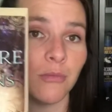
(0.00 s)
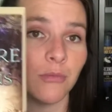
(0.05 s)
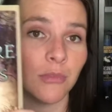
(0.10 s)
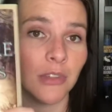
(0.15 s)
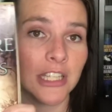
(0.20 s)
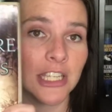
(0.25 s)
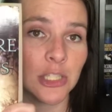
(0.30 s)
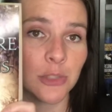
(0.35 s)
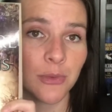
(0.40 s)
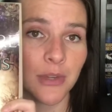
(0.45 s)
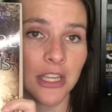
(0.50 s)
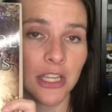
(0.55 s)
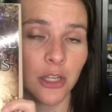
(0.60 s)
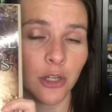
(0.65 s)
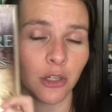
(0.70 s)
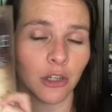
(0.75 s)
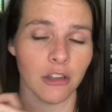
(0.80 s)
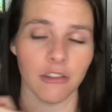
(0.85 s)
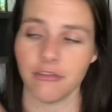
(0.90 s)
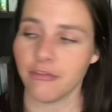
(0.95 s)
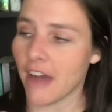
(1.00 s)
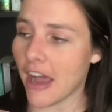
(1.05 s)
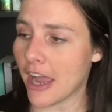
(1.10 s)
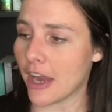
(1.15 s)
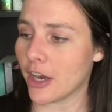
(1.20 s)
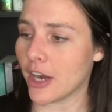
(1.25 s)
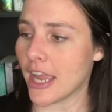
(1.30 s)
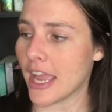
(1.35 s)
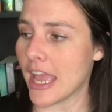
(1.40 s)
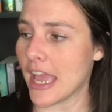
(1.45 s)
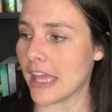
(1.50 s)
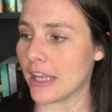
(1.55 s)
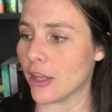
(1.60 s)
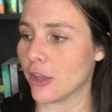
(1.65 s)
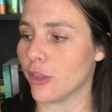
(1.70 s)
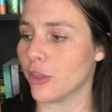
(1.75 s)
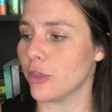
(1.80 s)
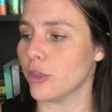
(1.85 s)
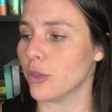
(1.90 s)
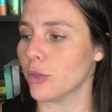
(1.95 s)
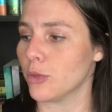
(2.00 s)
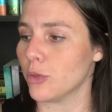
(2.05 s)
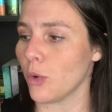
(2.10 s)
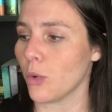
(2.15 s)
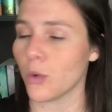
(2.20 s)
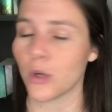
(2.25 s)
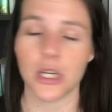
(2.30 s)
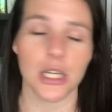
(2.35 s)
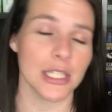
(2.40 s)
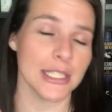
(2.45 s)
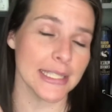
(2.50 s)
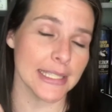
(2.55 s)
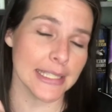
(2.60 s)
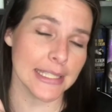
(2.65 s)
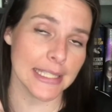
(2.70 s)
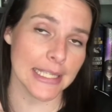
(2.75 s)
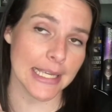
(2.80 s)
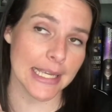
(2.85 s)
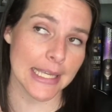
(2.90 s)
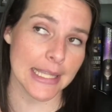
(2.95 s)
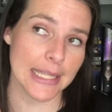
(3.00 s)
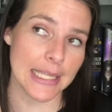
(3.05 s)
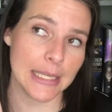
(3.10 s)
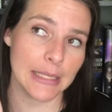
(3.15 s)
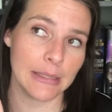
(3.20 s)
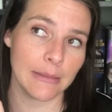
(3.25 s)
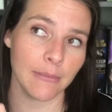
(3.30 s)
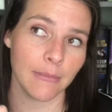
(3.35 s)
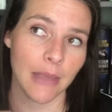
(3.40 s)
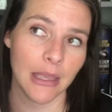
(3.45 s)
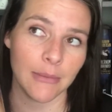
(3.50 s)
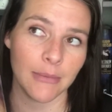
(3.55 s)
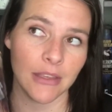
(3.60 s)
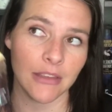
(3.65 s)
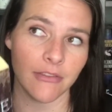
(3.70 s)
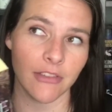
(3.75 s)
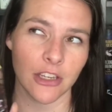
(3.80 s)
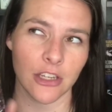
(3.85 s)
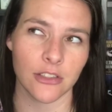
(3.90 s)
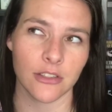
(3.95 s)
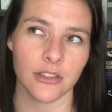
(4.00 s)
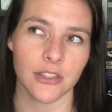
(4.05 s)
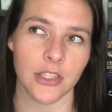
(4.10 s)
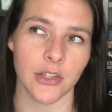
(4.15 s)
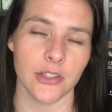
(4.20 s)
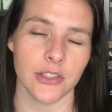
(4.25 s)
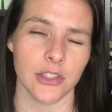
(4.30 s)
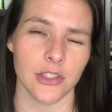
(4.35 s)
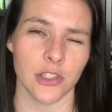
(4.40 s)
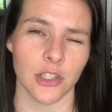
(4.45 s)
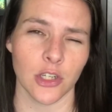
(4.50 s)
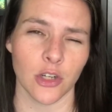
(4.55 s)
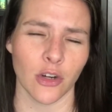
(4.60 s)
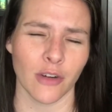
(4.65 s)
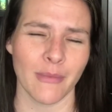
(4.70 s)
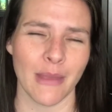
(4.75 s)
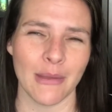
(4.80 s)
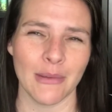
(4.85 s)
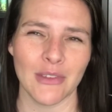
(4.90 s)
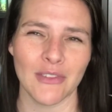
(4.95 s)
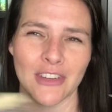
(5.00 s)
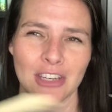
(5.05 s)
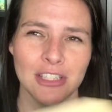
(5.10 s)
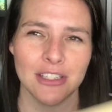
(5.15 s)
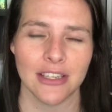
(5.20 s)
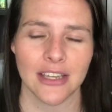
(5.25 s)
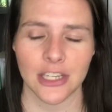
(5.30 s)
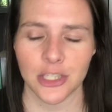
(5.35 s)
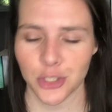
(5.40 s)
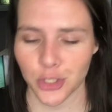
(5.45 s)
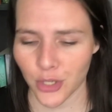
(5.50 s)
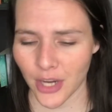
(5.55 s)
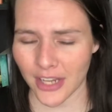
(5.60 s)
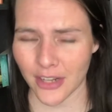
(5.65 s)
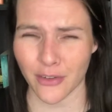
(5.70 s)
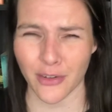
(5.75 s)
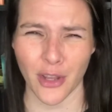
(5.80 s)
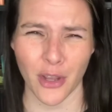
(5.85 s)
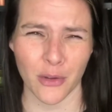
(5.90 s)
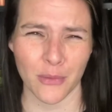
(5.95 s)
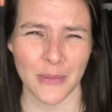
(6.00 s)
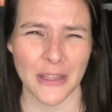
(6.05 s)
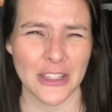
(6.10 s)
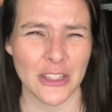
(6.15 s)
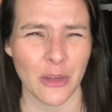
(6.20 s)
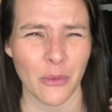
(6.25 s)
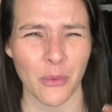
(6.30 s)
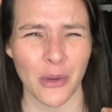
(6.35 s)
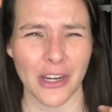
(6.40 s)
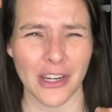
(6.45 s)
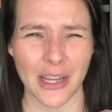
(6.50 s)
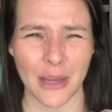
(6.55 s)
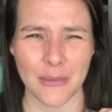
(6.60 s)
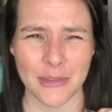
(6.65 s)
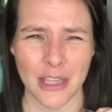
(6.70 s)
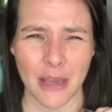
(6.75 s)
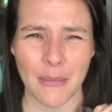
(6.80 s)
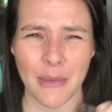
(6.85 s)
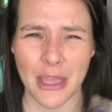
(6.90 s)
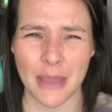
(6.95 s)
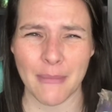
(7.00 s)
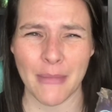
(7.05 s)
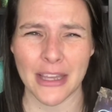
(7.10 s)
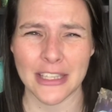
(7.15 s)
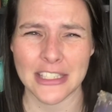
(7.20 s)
at least read Girl of Fire and Thorns, and then maybe finish the series this year, or maybe finish it next year. I don't know. It depends on where it comes up in my